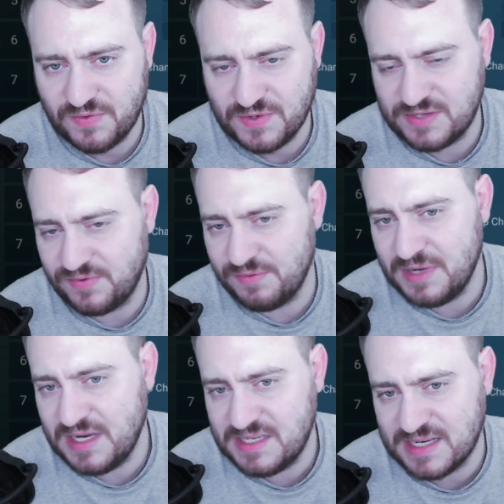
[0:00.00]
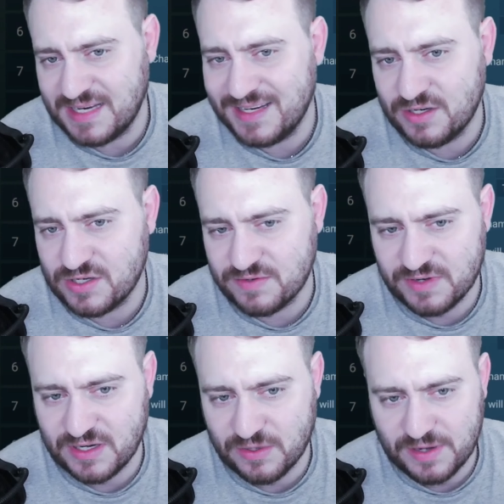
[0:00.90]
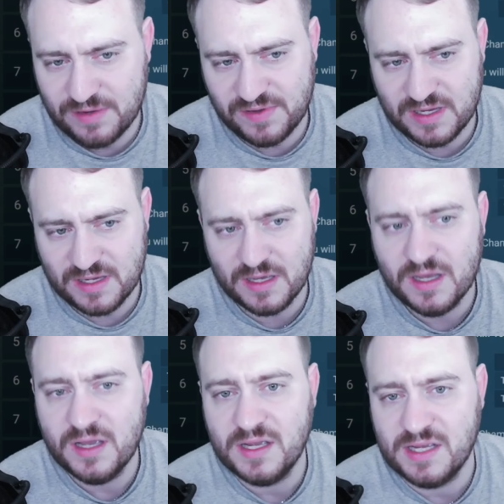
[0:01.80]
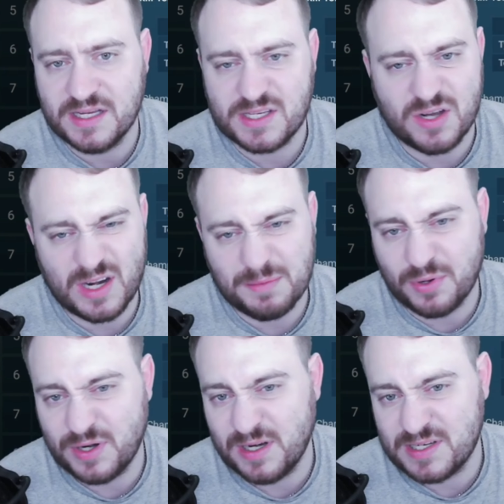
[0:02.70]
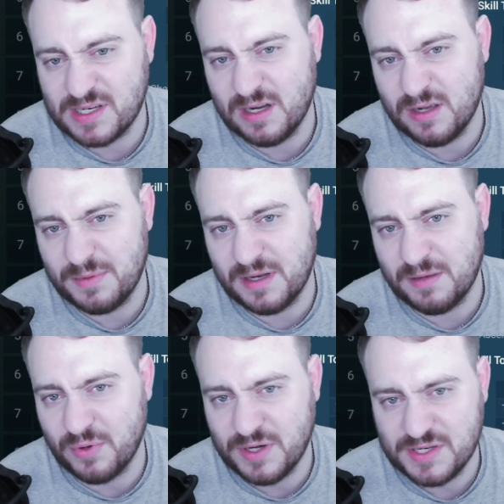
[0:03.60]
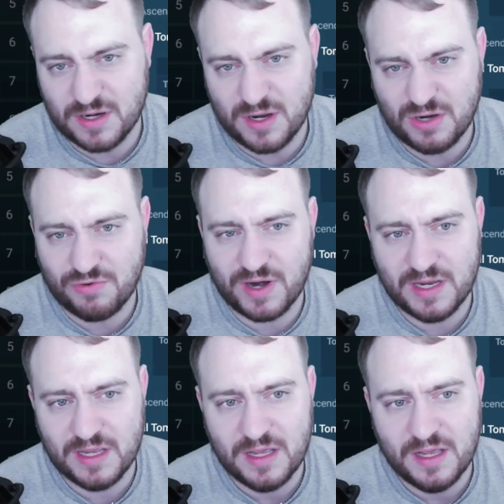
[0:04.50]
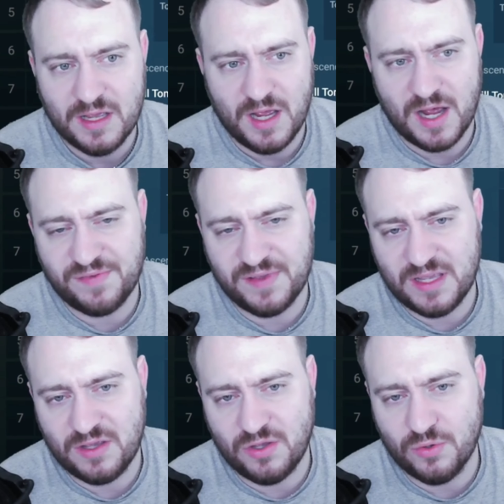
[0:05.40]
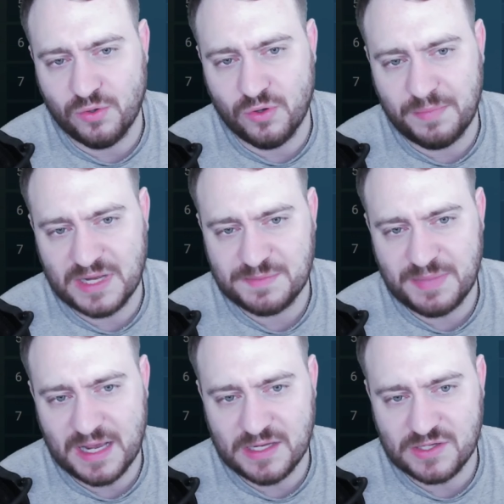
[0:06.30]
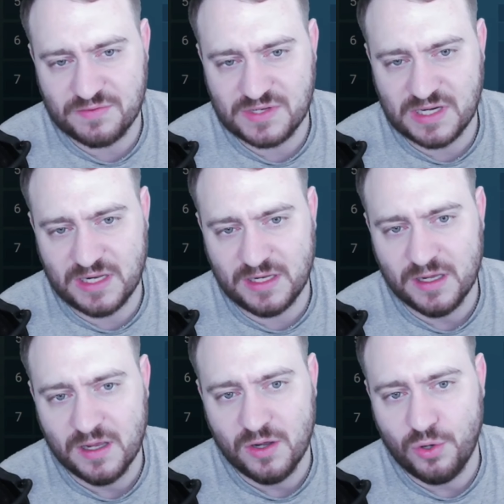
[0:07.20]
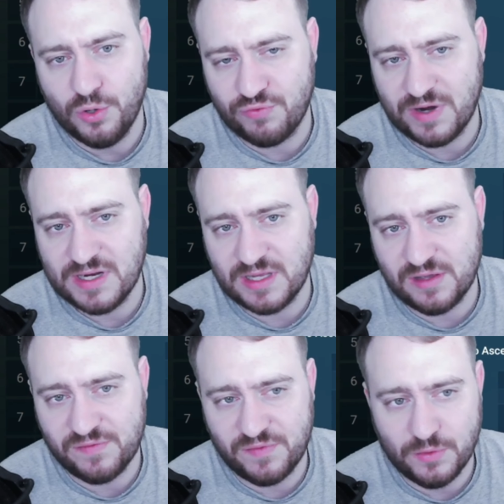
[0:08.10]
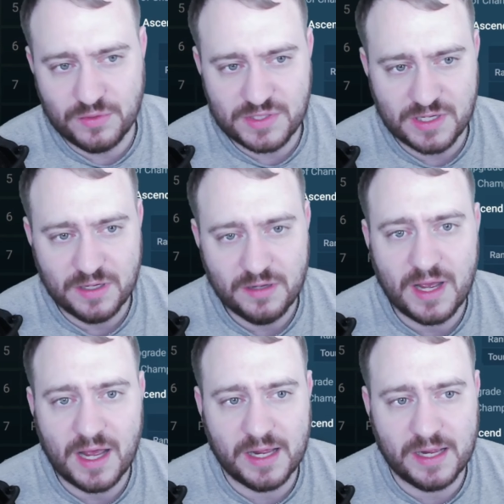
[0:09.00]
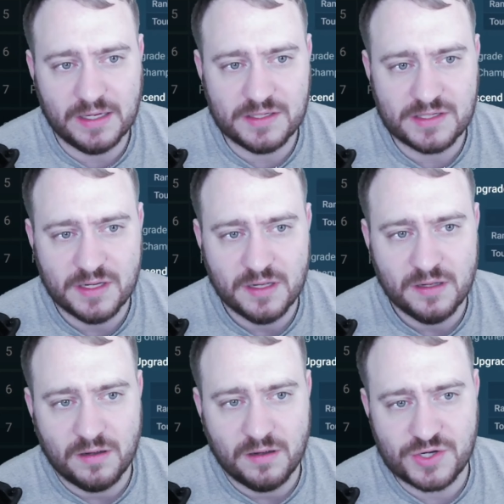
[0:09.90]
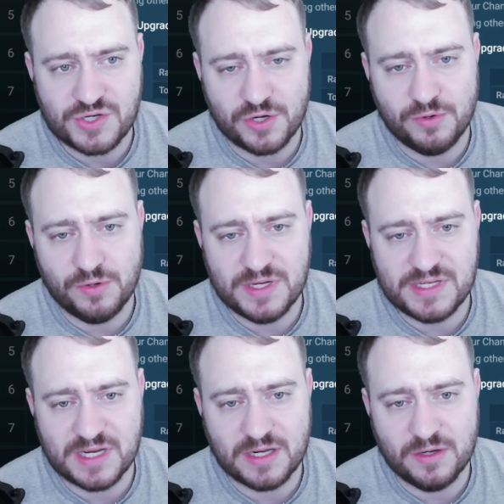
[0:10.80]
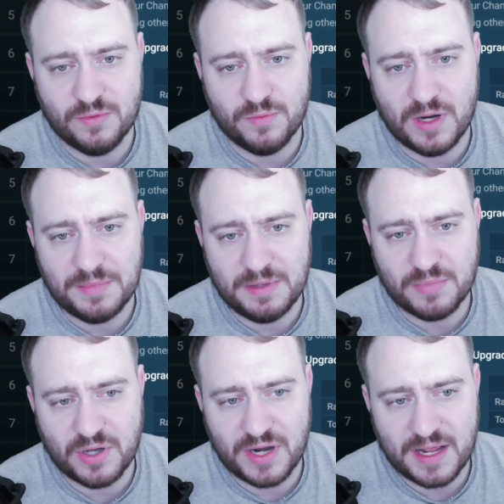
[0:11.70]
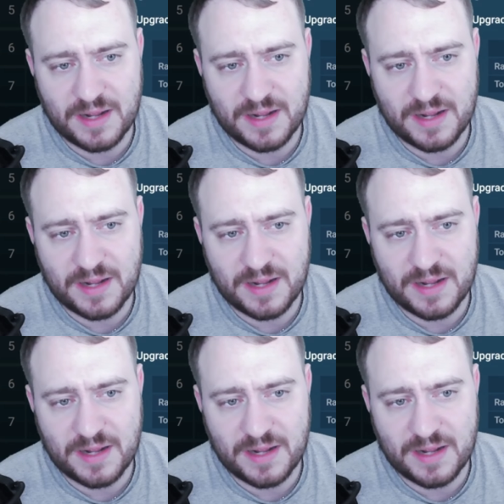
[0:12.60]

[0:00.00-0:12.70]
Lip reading: For me, sending doesn't really do anything. It's kind of pointless a little bit. The points are not great. I think your best bet is obviously upgrading your food, and I'll show you in a second what I mean by that.